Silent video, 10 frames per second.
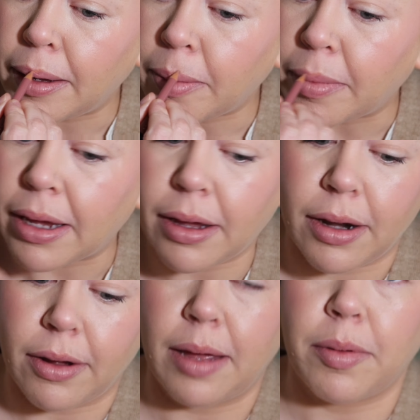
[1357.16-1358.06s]
Oh my
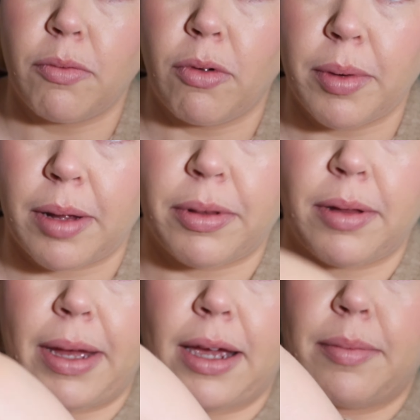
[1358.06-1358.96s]
God, okay, I'm gonna warm it up in
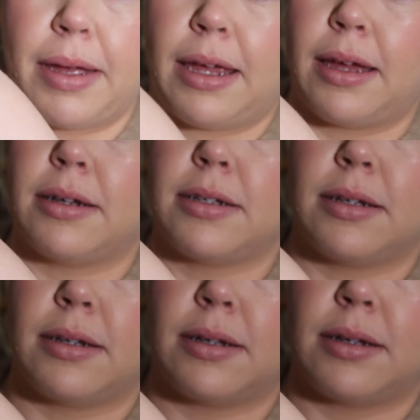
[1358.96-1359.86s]
the back of my hand
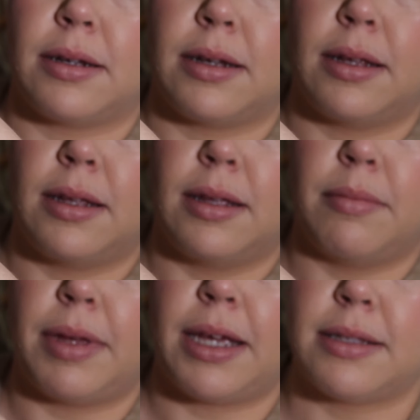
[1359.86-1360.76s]

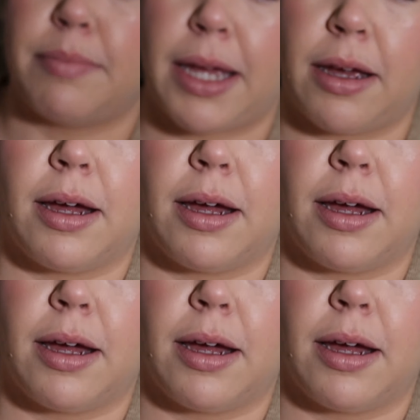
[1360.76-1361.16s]
because my